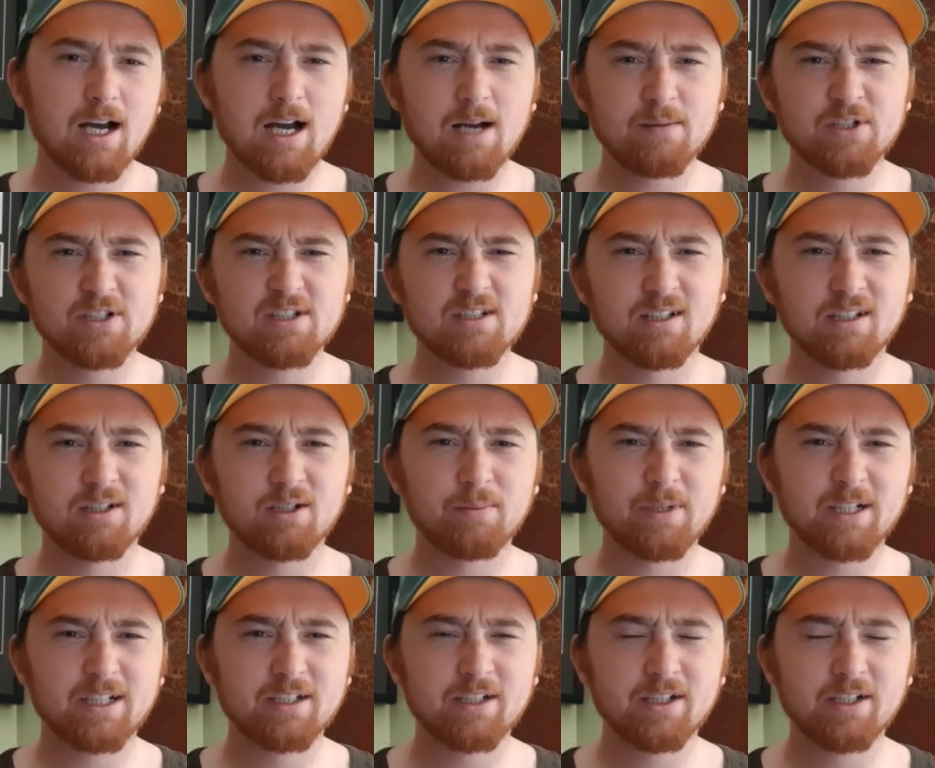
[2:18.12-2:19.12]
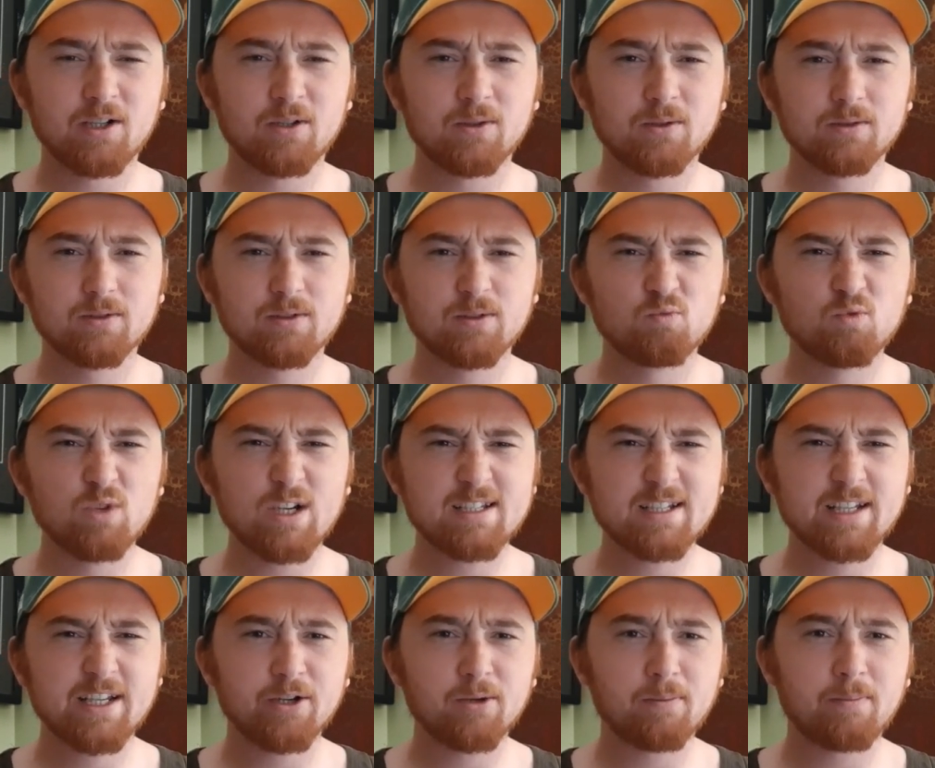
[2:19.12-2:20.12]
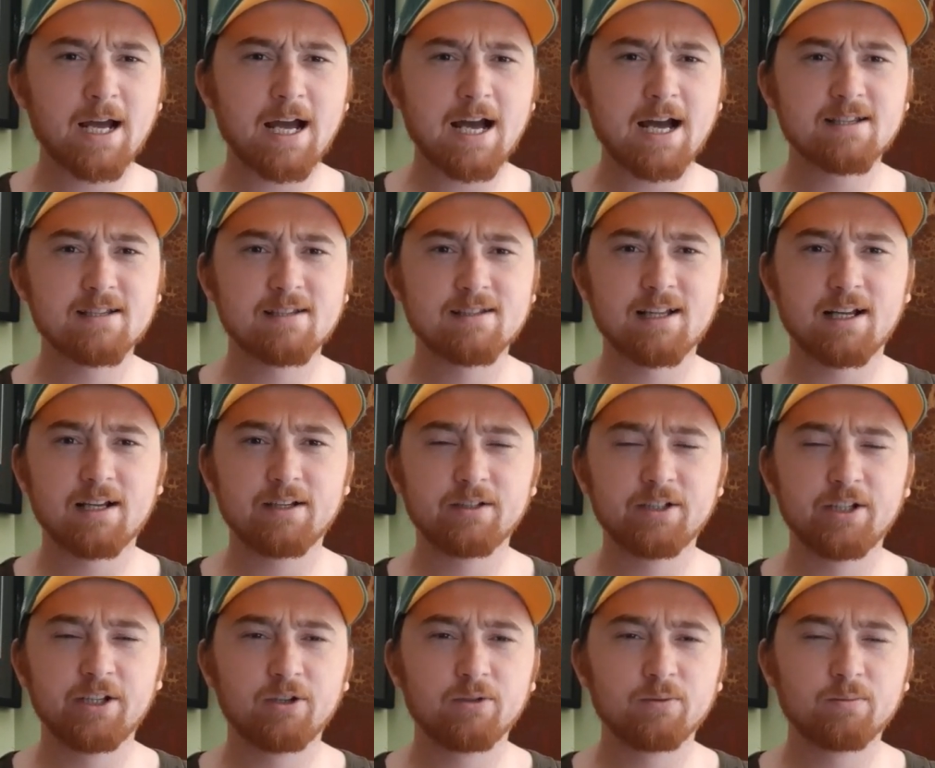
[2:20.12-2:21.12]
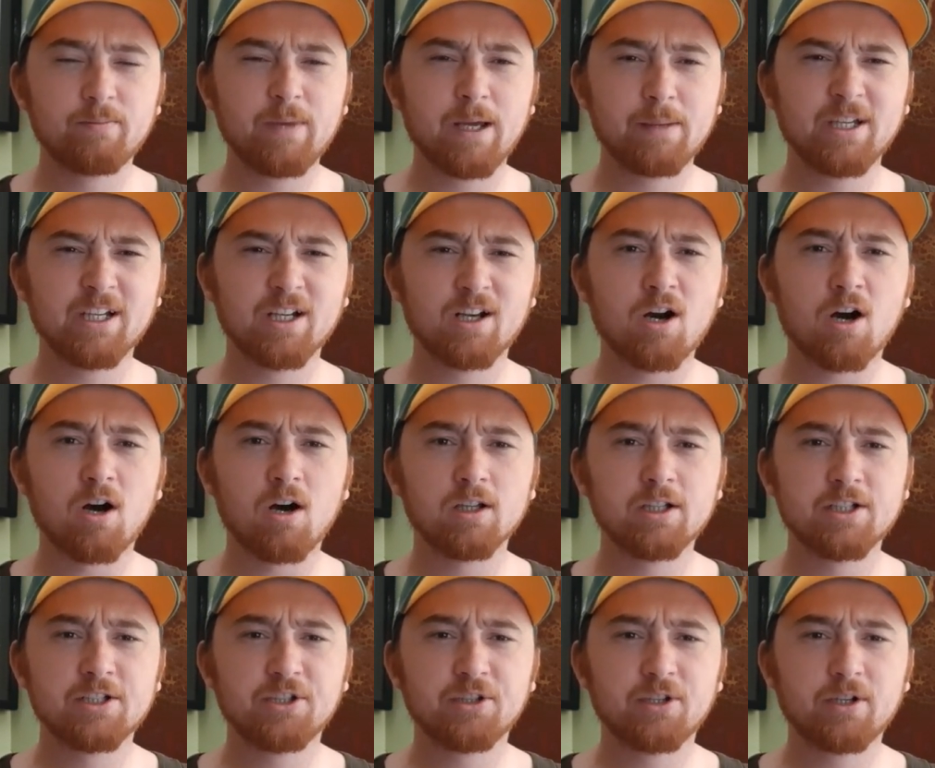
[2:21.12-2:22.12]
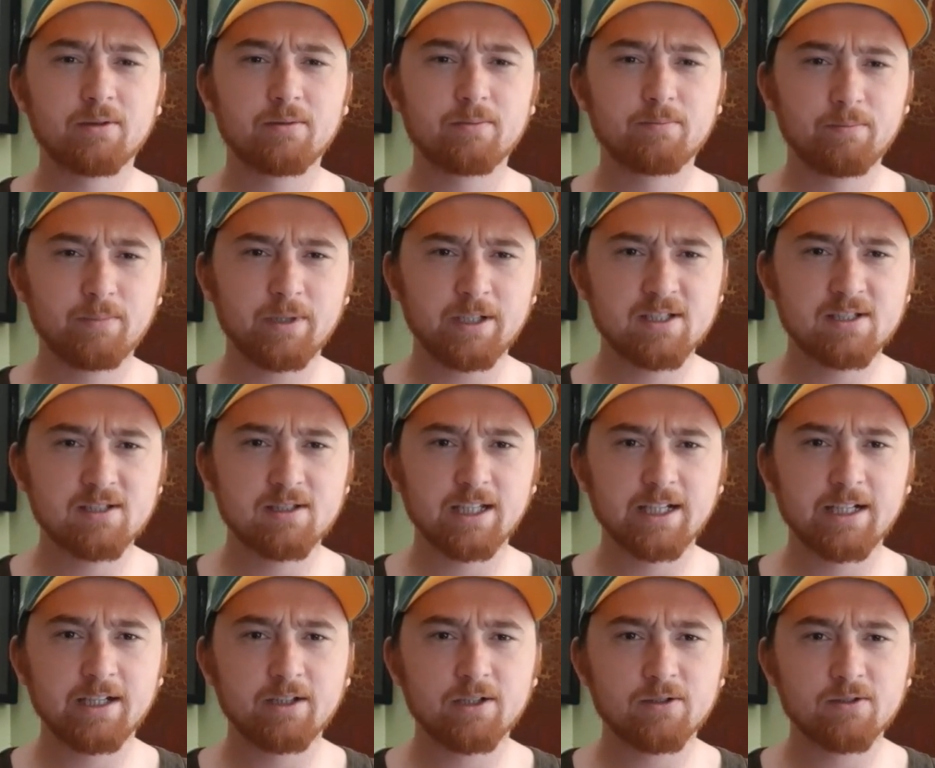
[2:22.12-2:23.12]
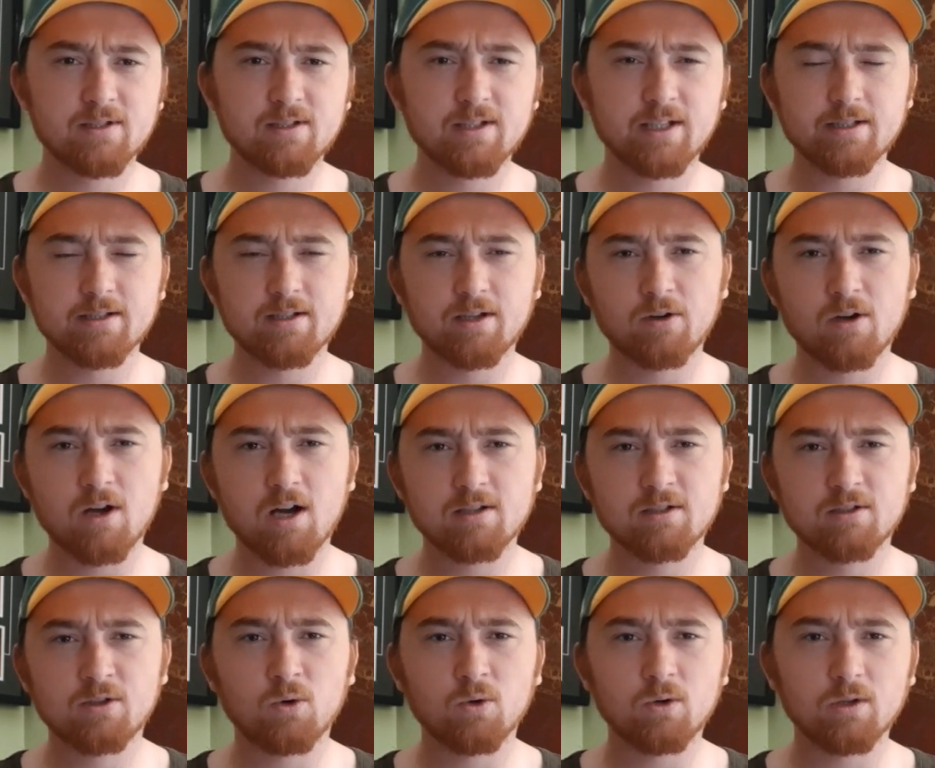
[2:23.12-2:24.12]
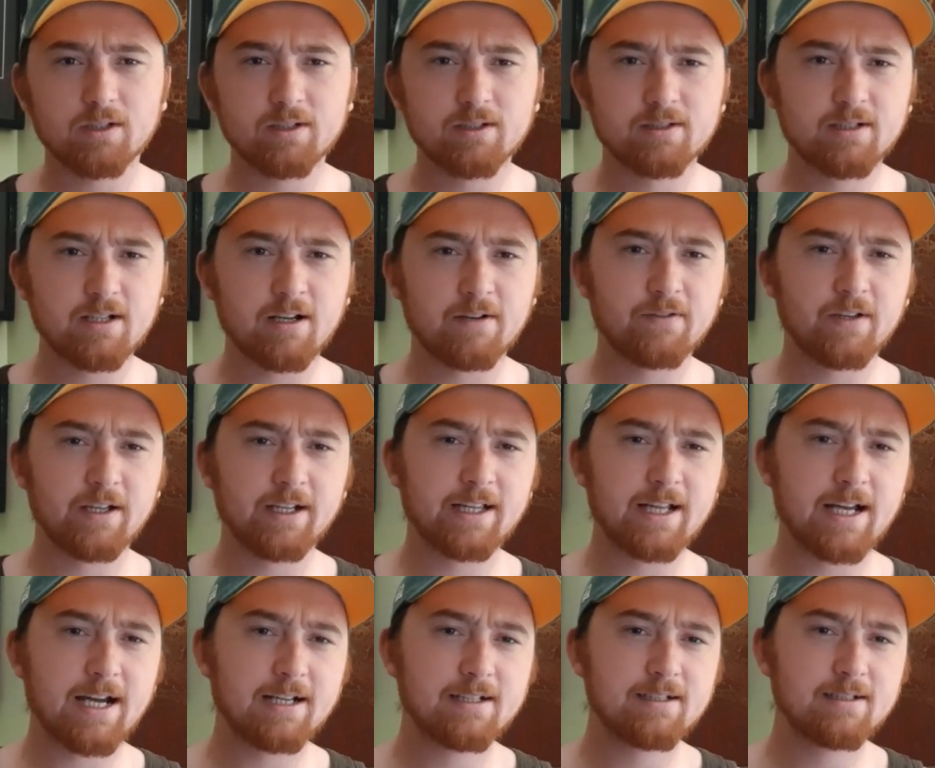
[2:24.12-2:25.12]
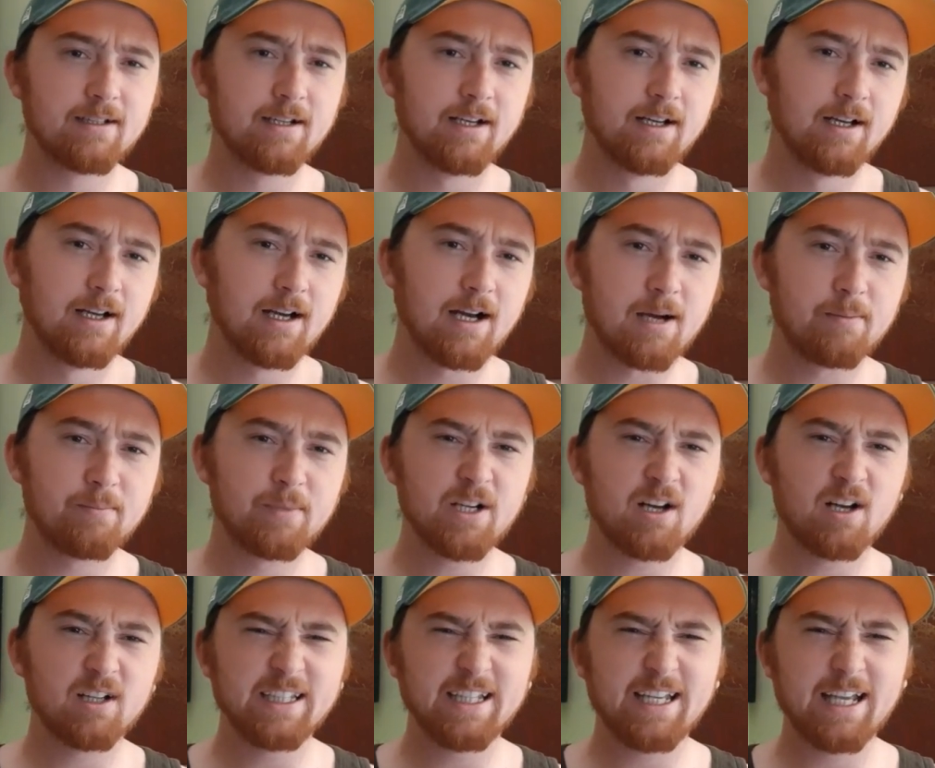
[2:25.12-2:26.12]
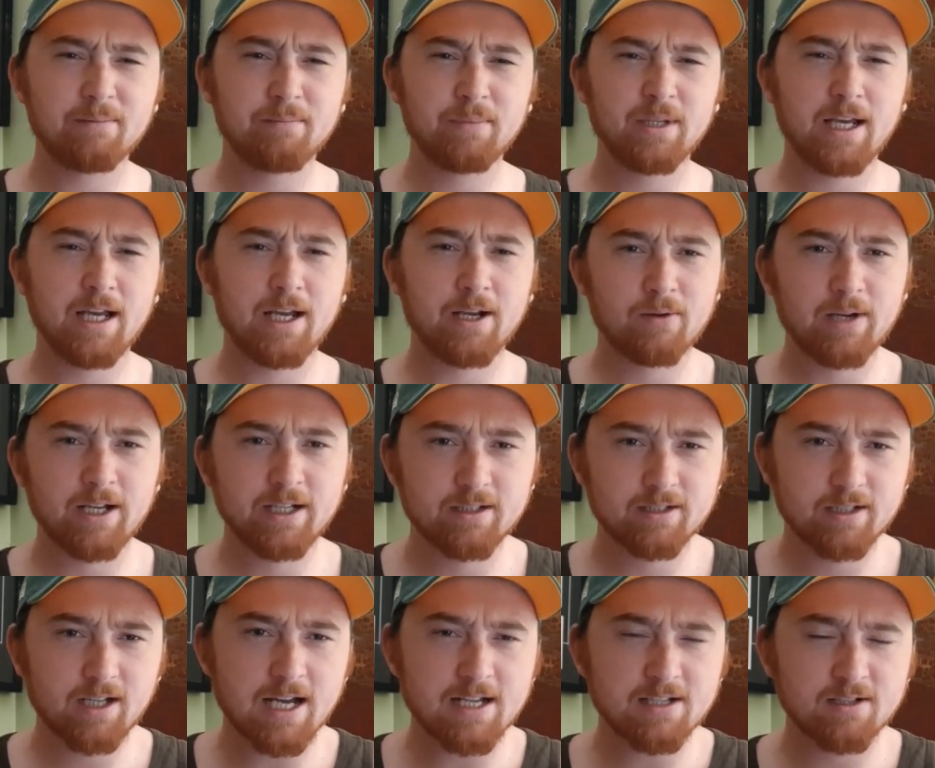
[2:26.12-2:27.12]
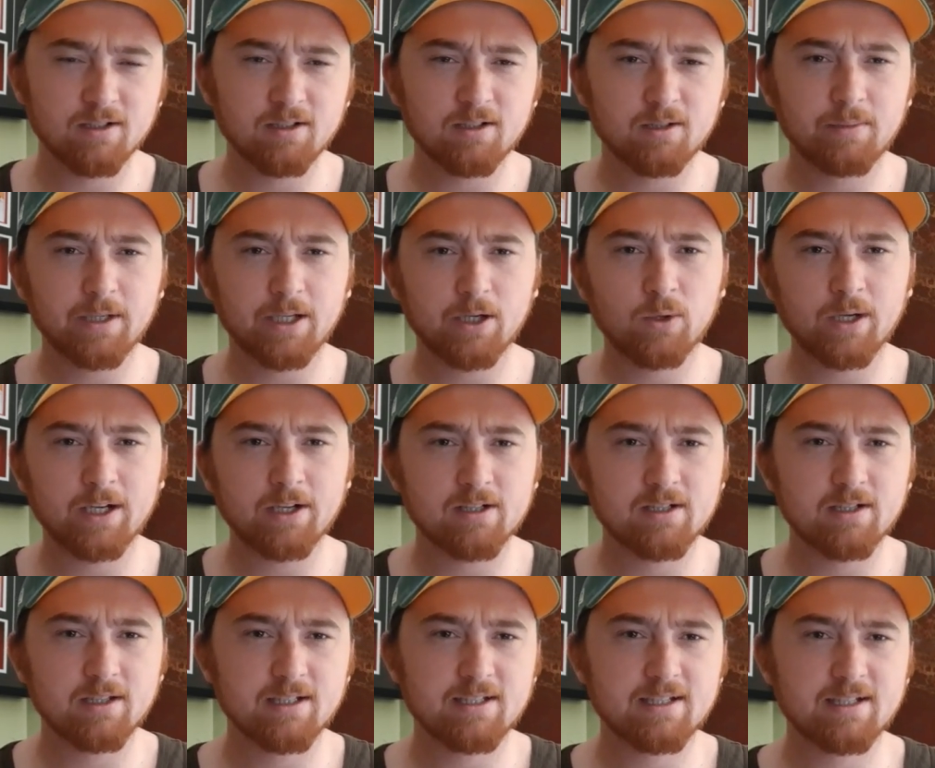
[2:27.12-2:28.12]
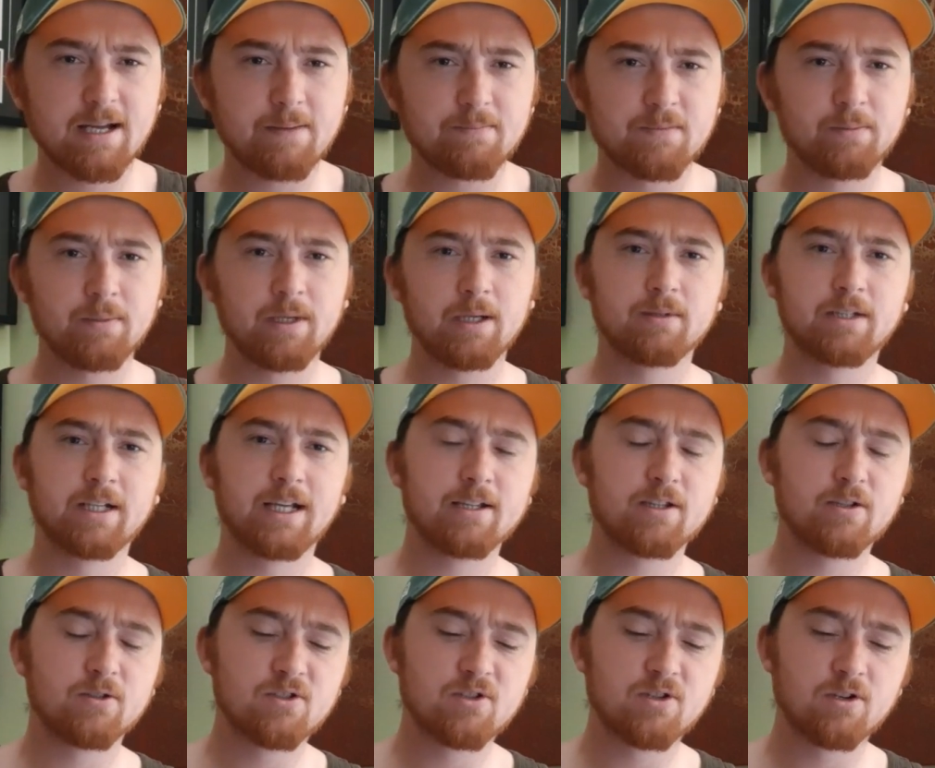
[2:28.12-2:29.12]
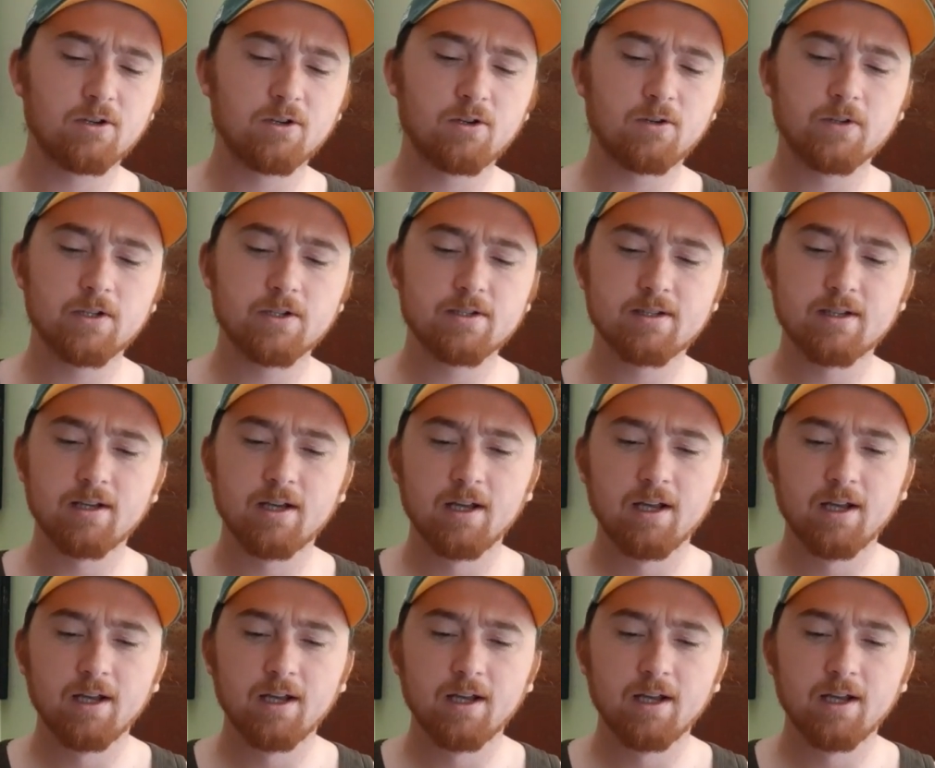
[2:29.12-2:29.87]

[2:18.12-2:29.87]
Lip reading: Just a little bit, riskier passes that, maybe in college you could be slinging those things across court, stuff like that. But not in the NBA, right? The guys are a little bit quicker to the step to be able to get those turnovers.